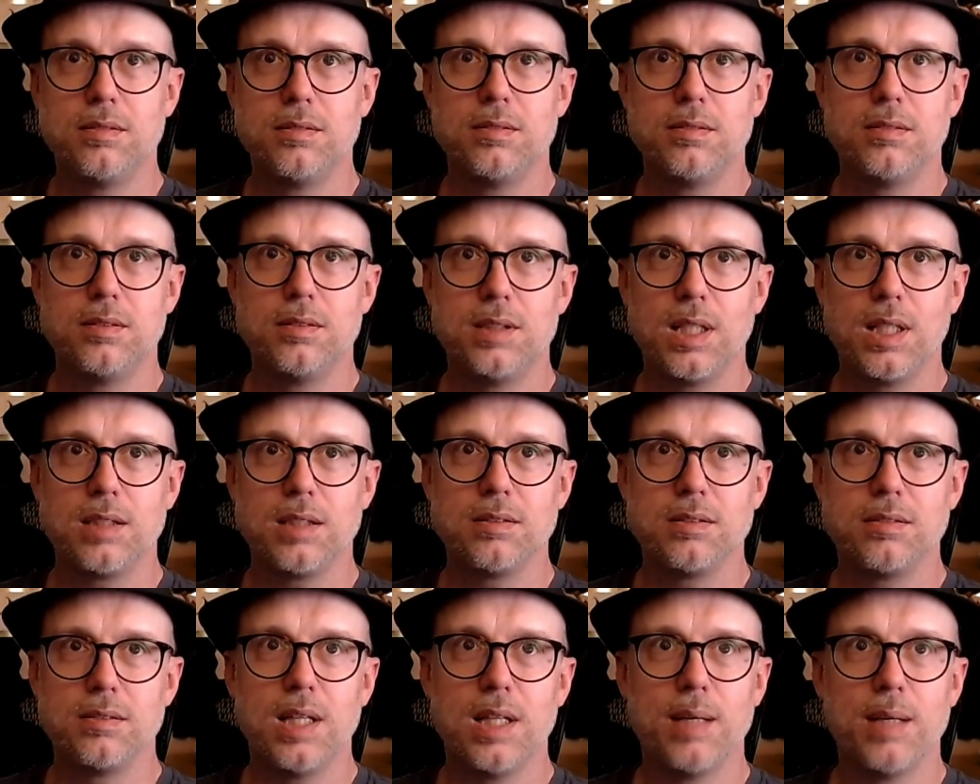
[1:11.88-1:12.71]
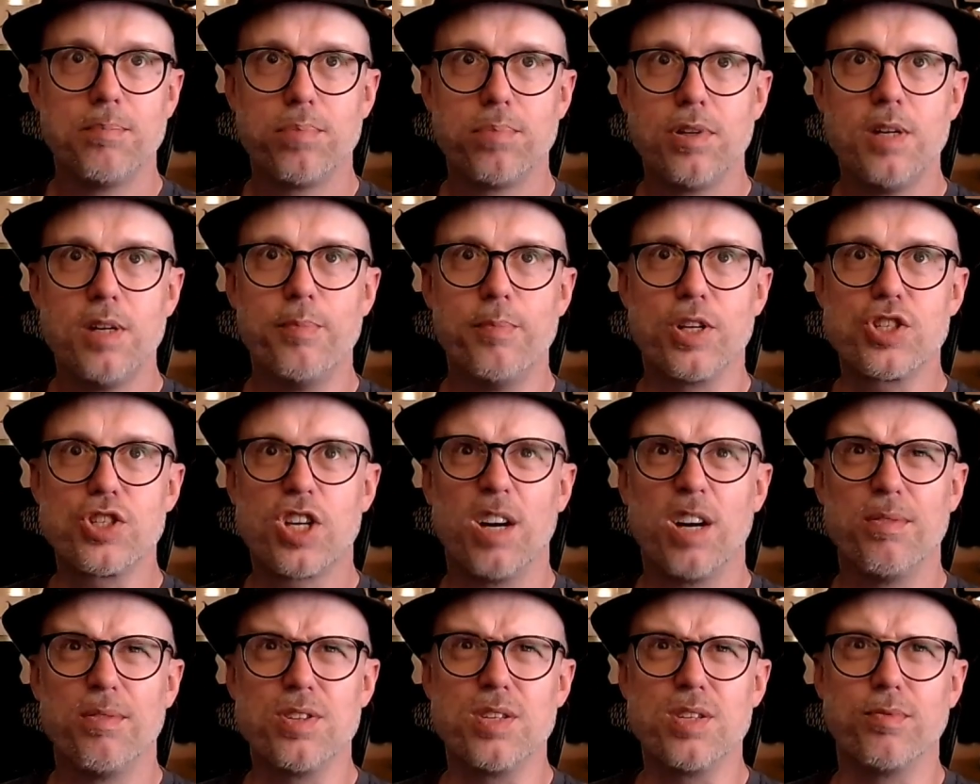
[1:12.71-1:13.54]
that pretty much
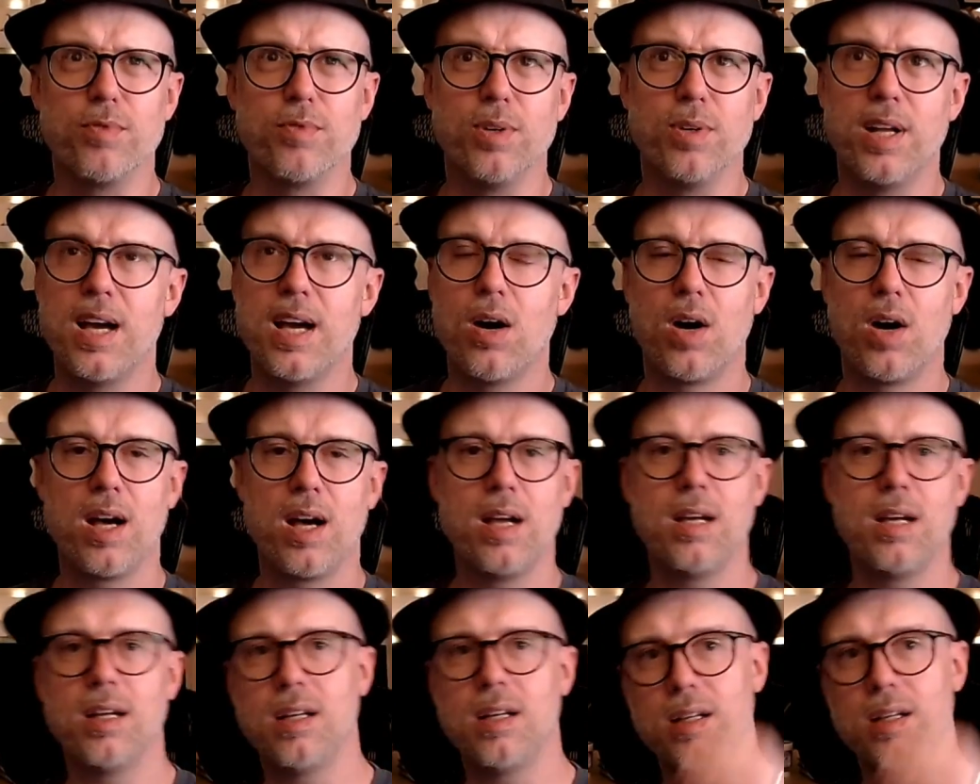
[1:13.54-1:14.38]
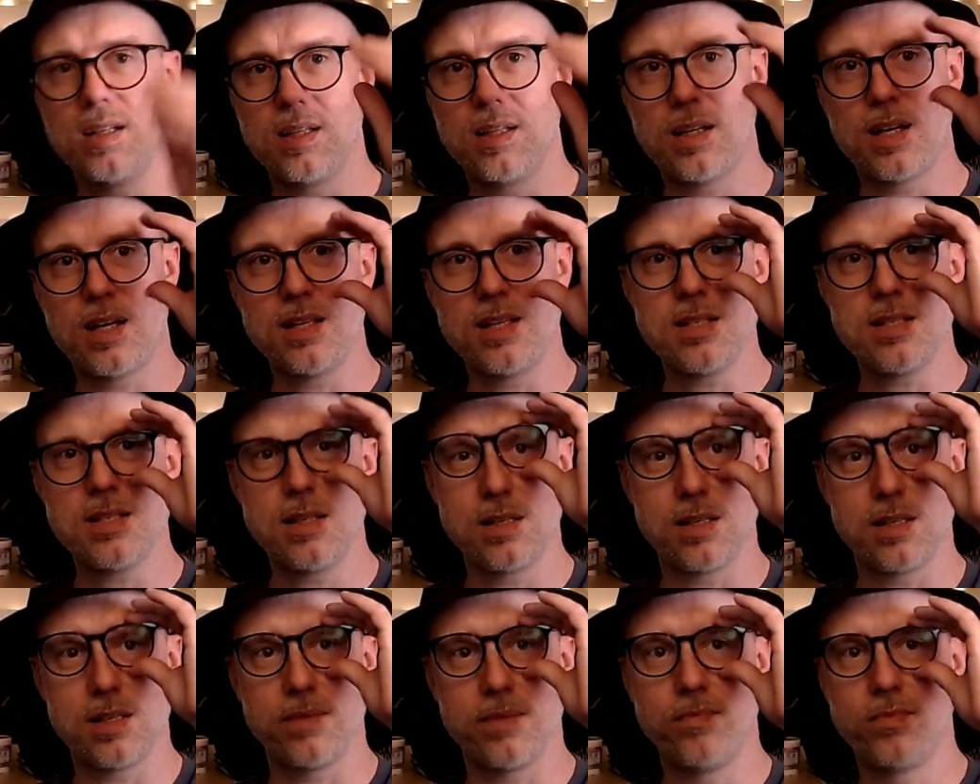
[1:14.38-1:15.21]
covers it for now. I tend
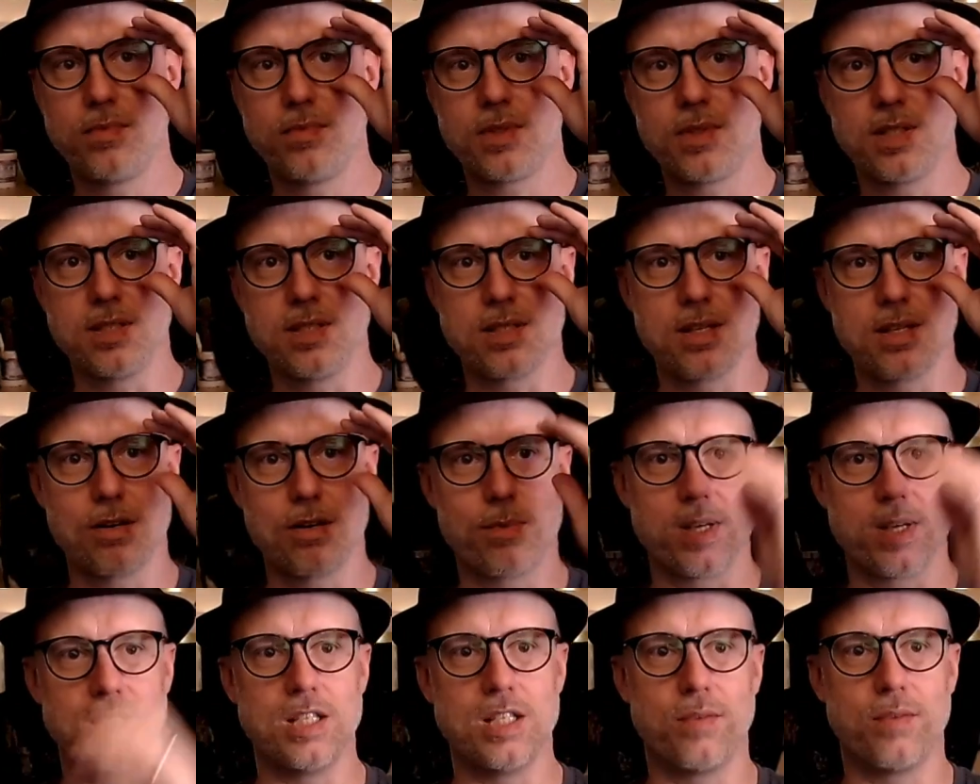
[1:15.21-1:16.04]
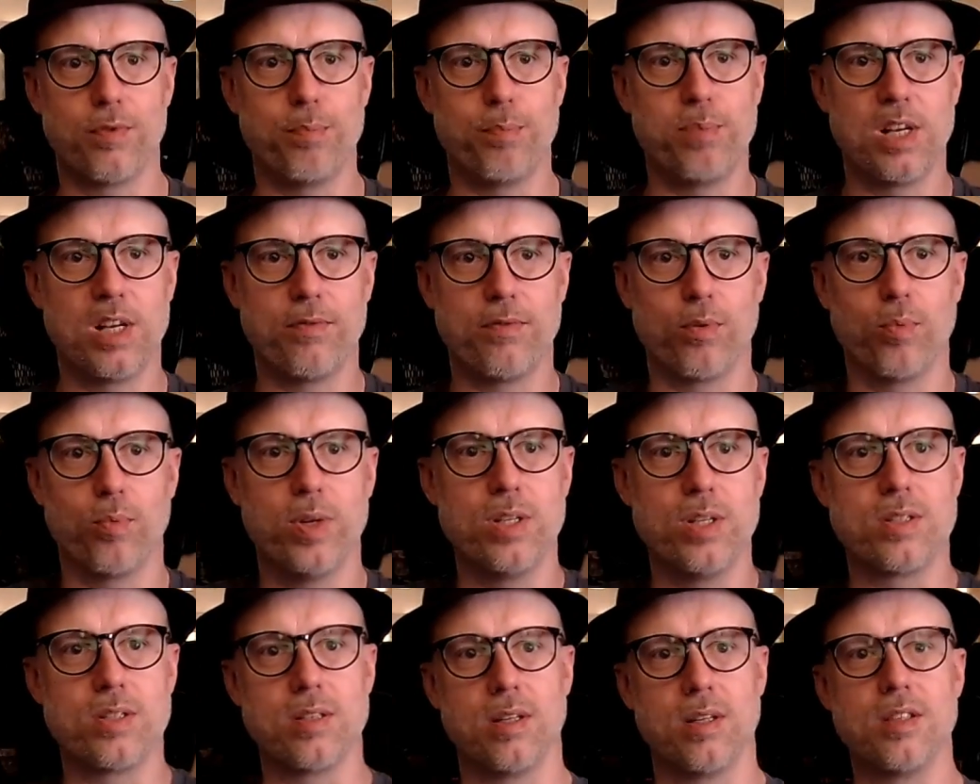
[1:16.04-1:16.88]
to consider myself a bit of a
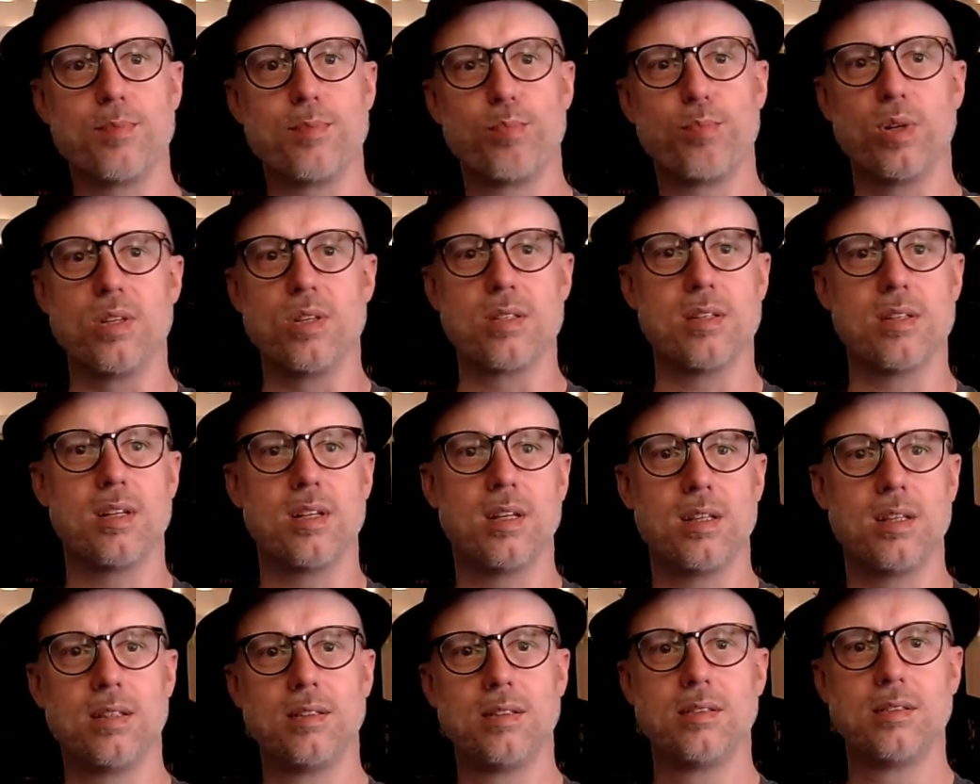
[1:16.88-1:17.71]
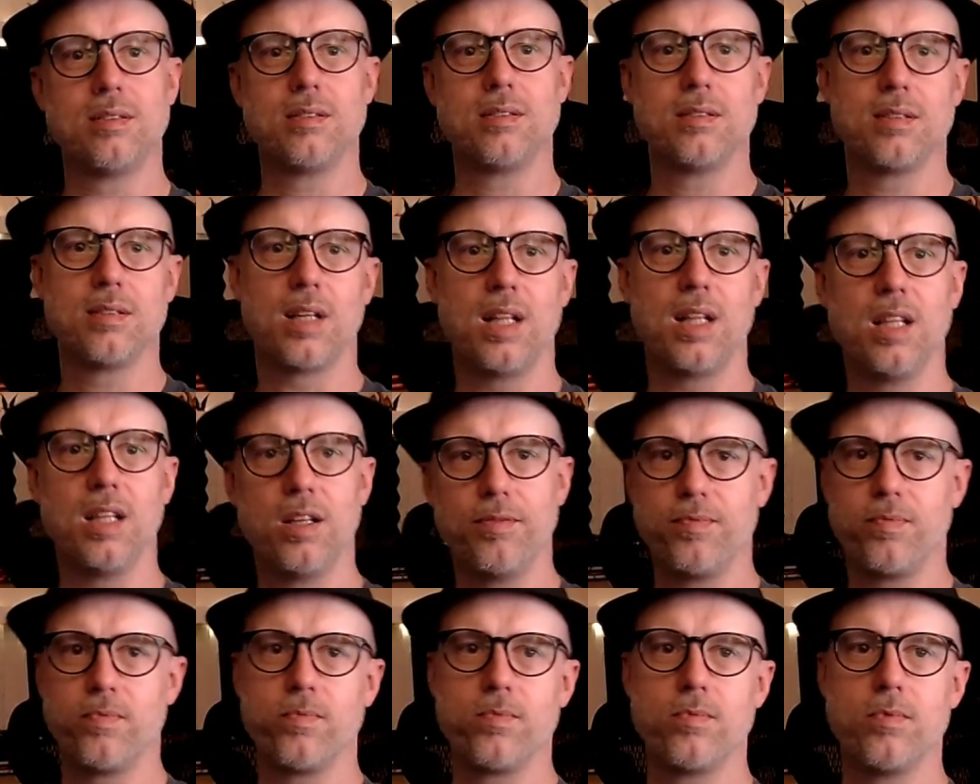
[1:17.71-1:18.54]
Renaissance person. I
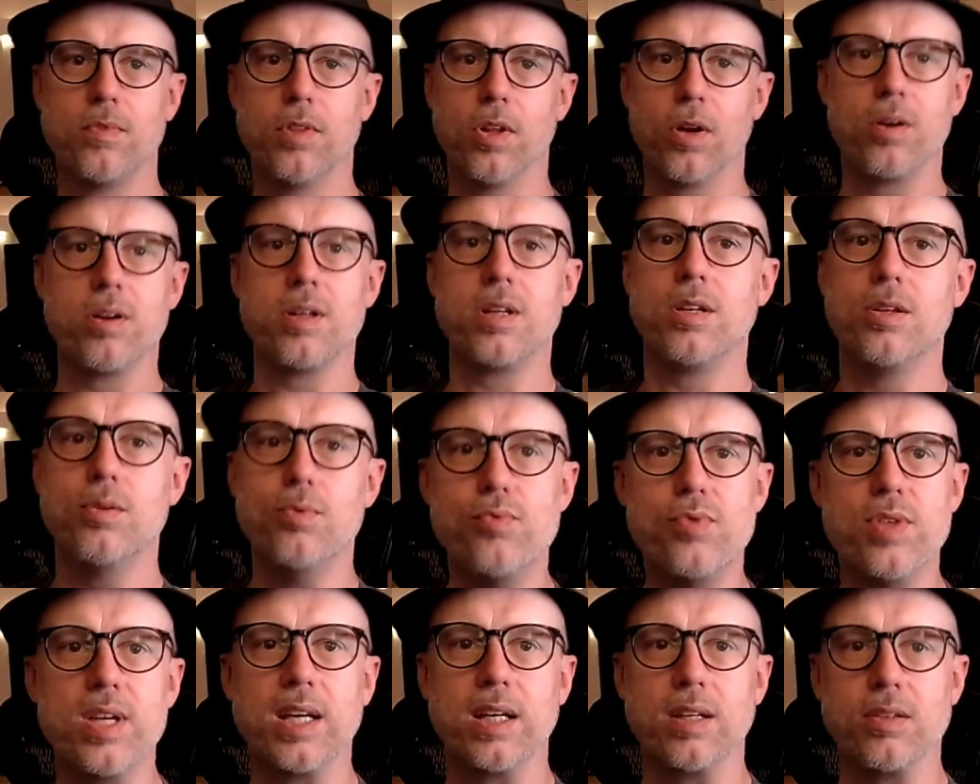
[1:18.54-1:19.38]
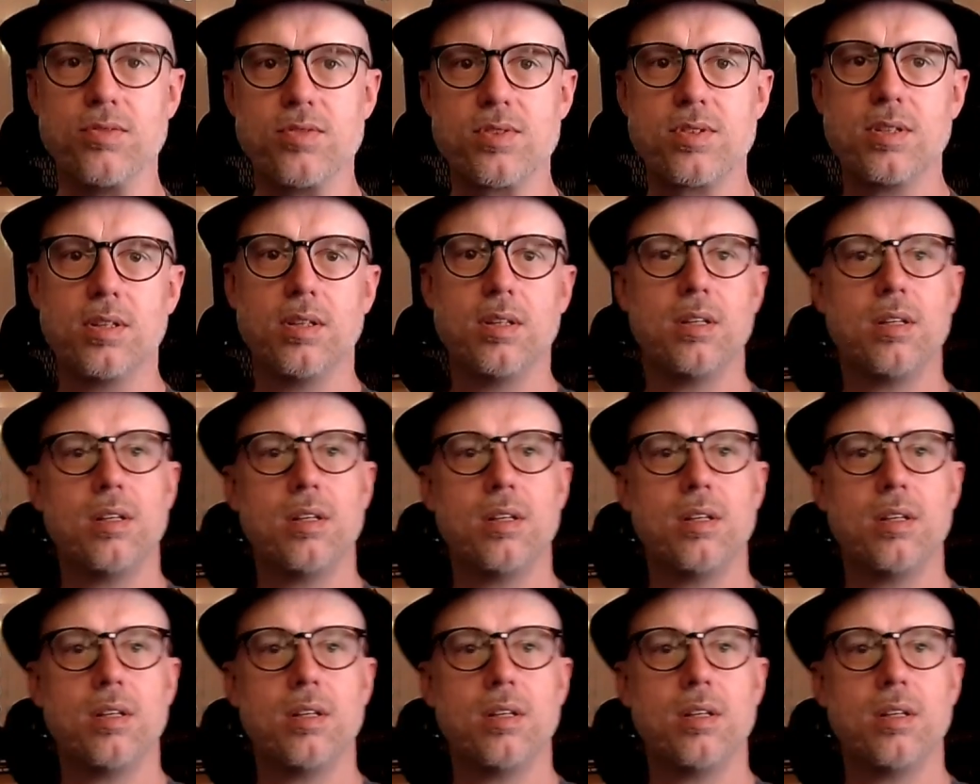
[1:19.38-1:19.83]
love learning new things.